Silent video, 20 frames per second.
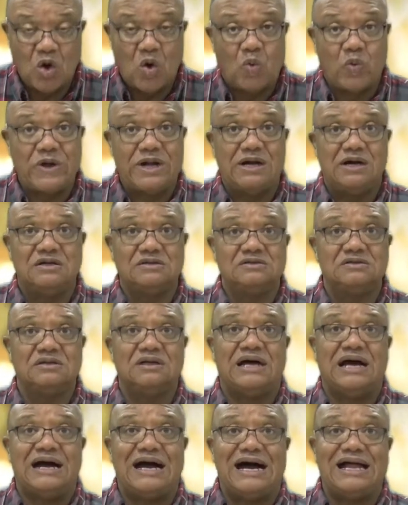Well,
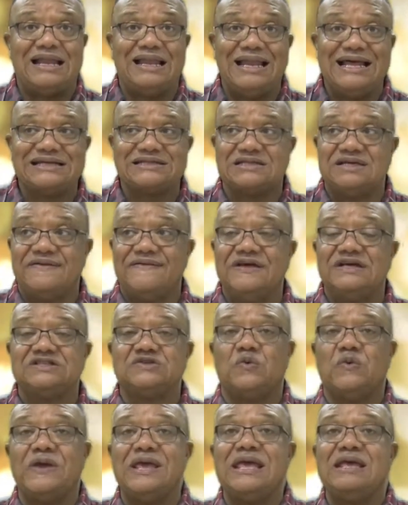our lesson
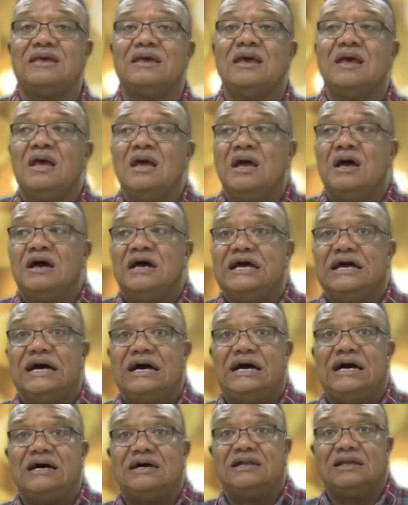this week
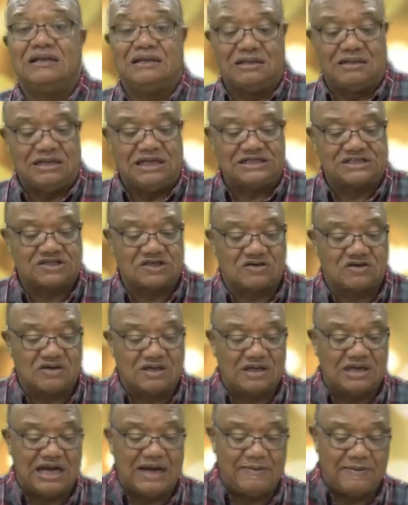helps
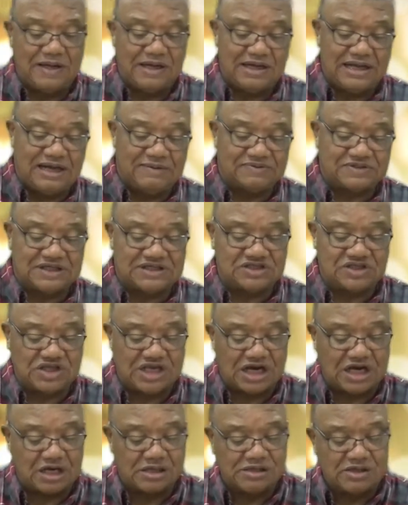us to
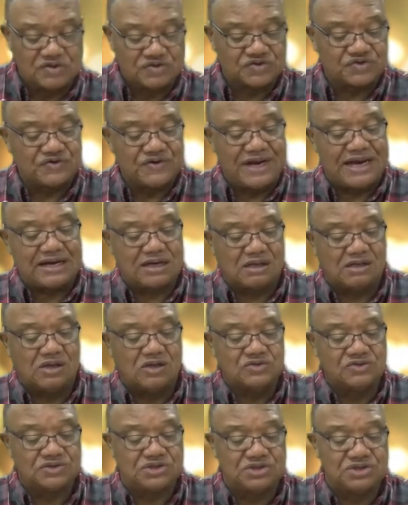get closer and
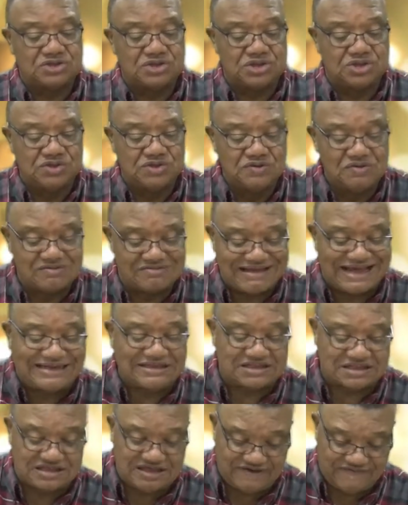closer to
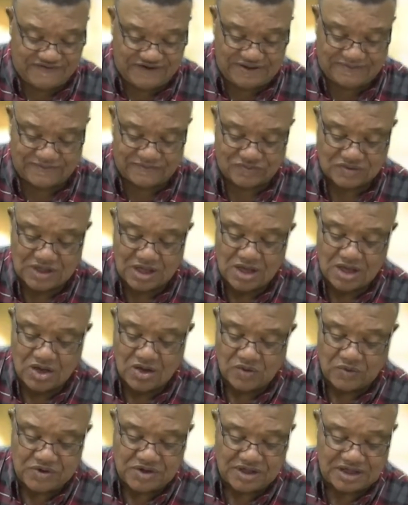Thanksgiving.
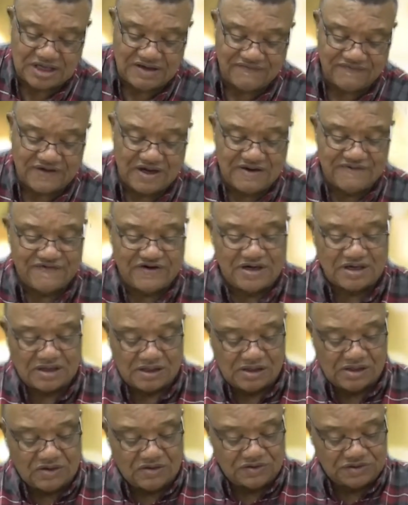We are getting very, very
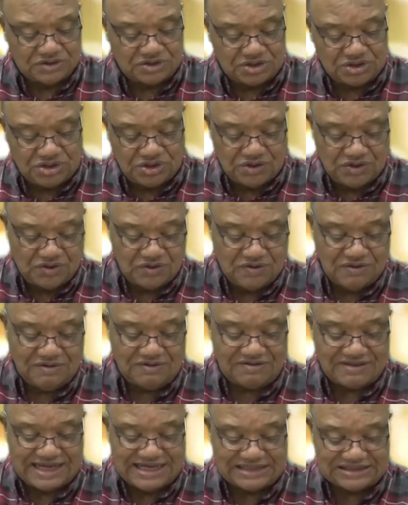close
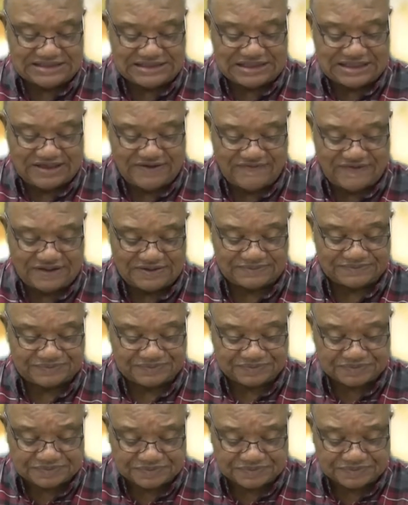to Thanksgiving.